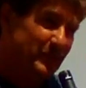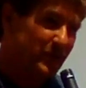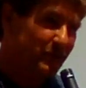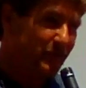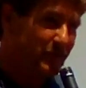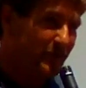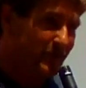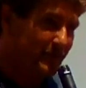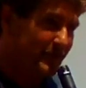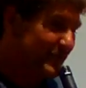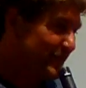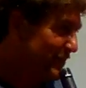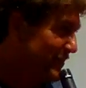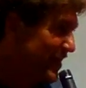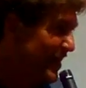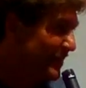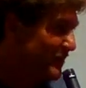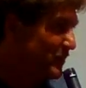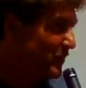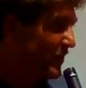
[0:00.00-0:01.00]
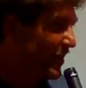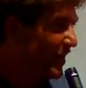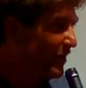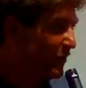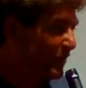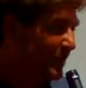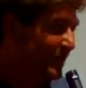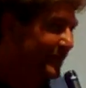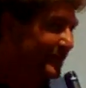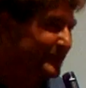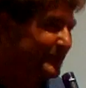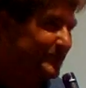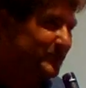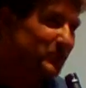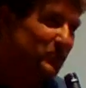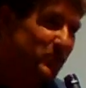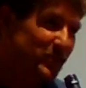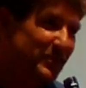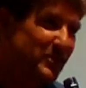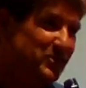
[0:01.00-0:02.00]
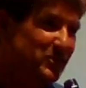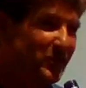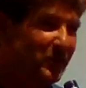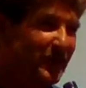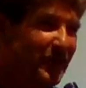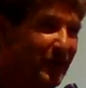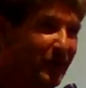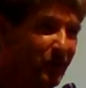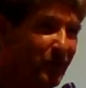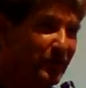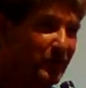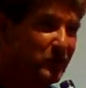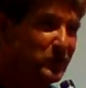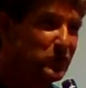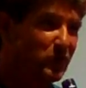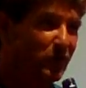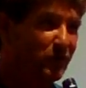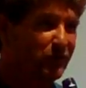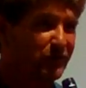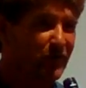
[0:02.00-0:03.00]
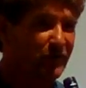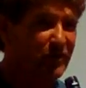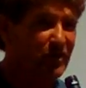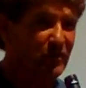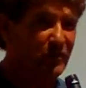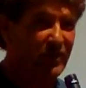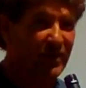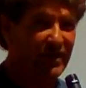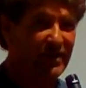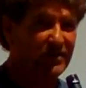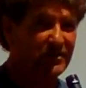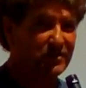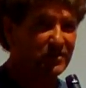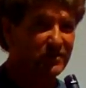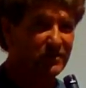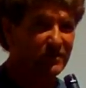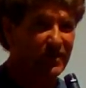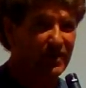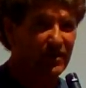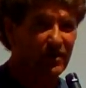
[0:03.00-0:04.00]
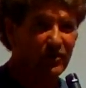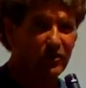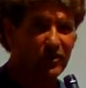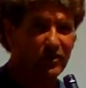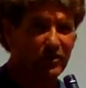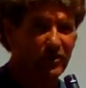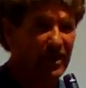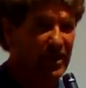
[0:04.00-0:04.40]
if you haven't bought one, please go get one. They're $12.50 a piece, and they go to a